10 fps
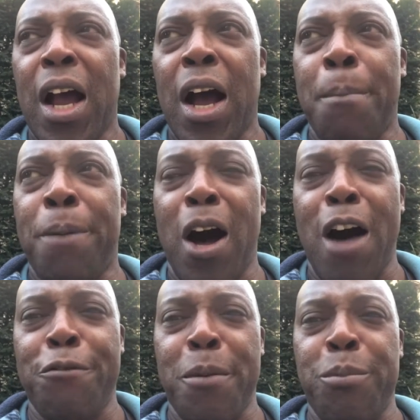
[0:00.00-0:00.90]

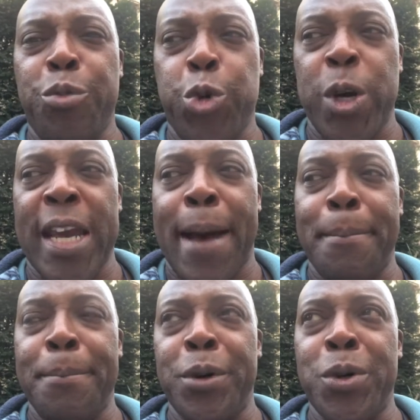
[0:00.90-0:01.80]
apart from
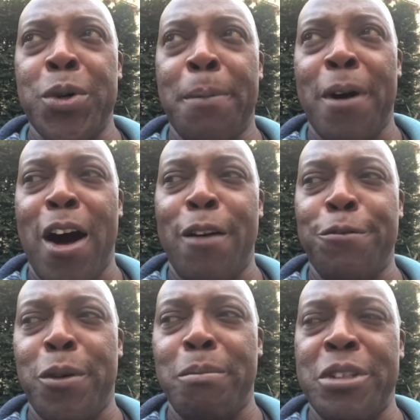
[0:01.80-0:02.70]
preamble, apart
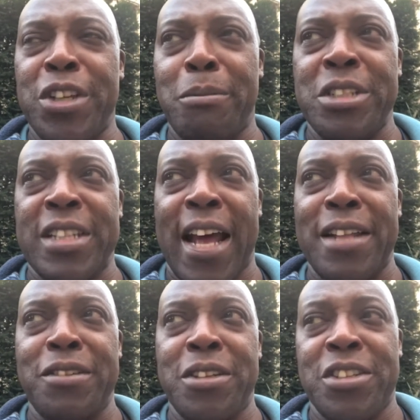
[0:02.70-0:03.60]
from some
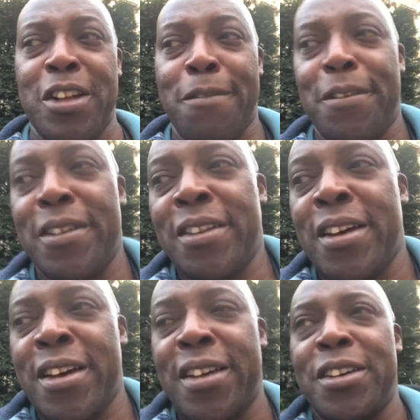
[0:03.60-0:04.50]
standard stuff in
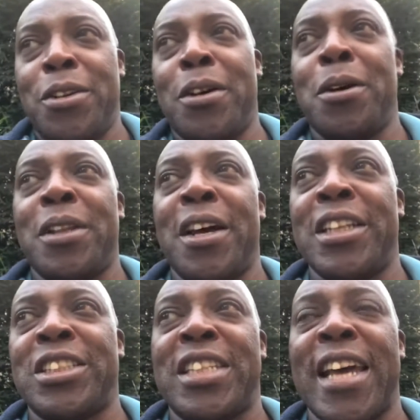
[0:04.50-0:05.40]
there,
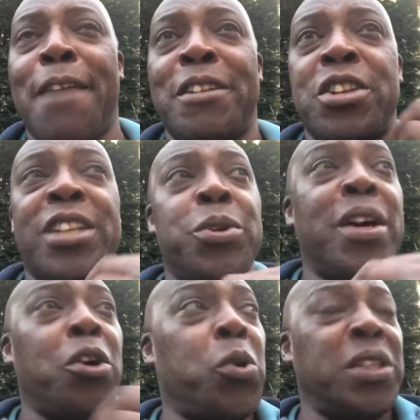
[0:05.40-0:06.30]
that they do it
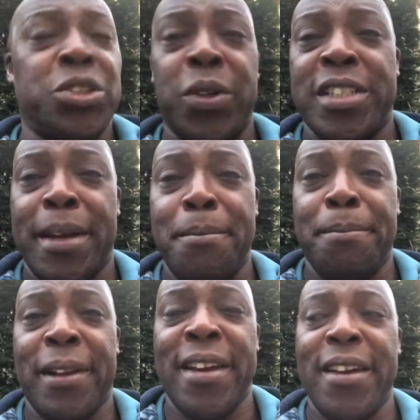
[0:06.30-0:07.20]
according to a
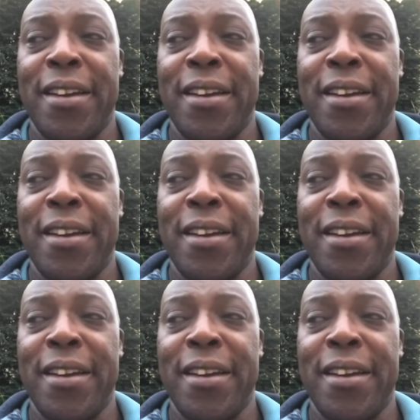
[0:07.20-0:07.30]
template.